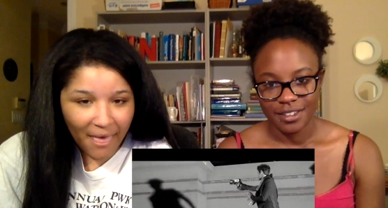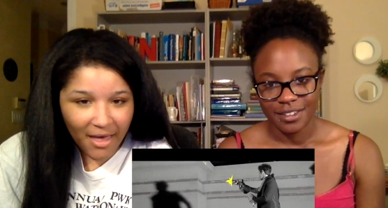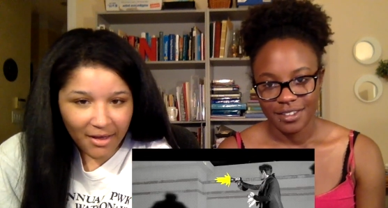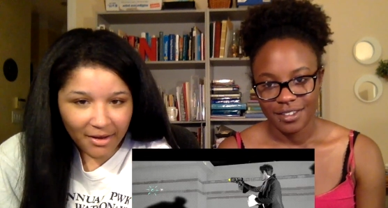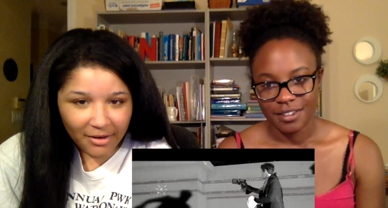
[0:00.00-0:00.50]

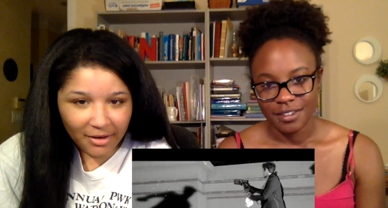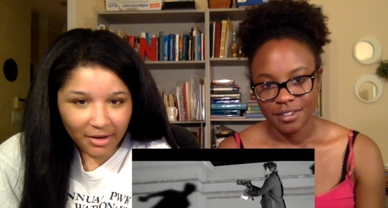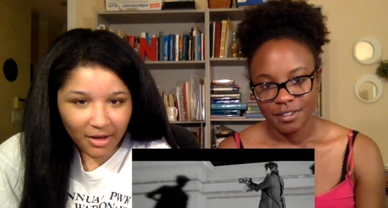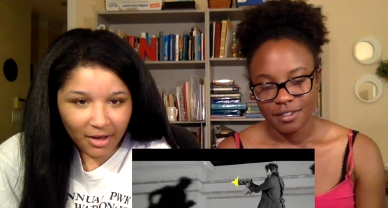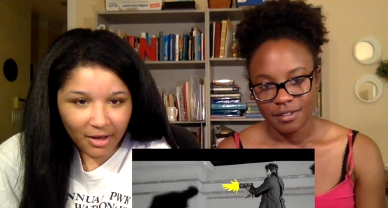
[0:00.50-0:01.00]

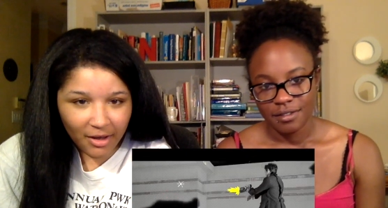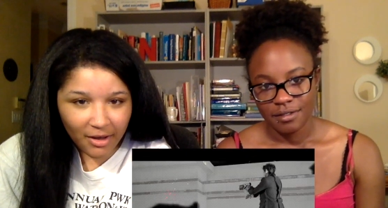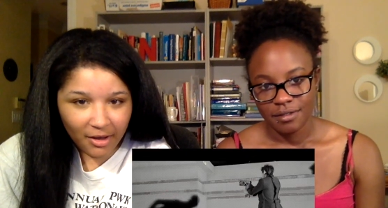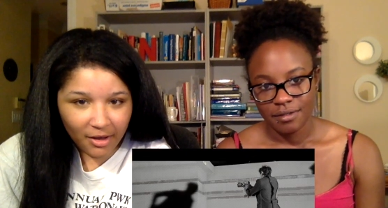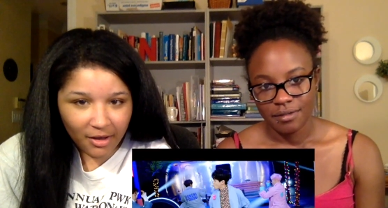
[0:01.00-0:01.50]

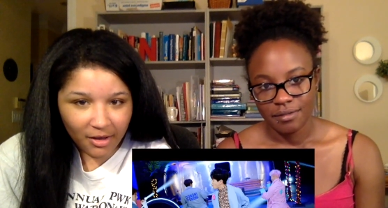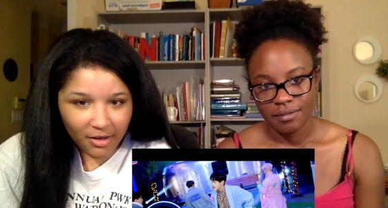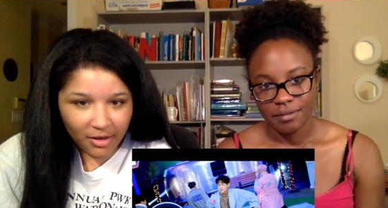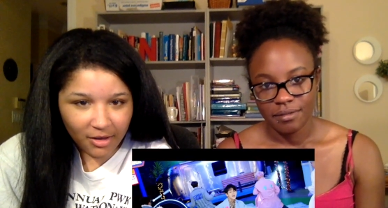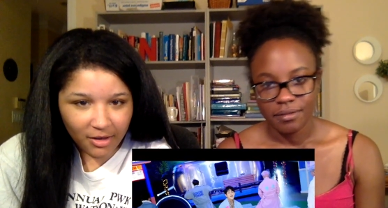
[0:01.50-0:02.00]

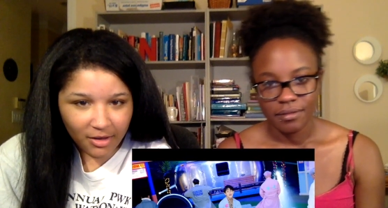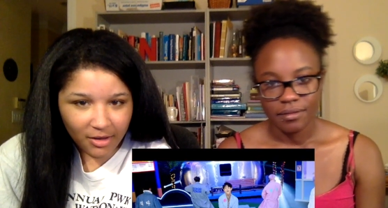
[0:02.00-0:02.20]
Nobody speaks.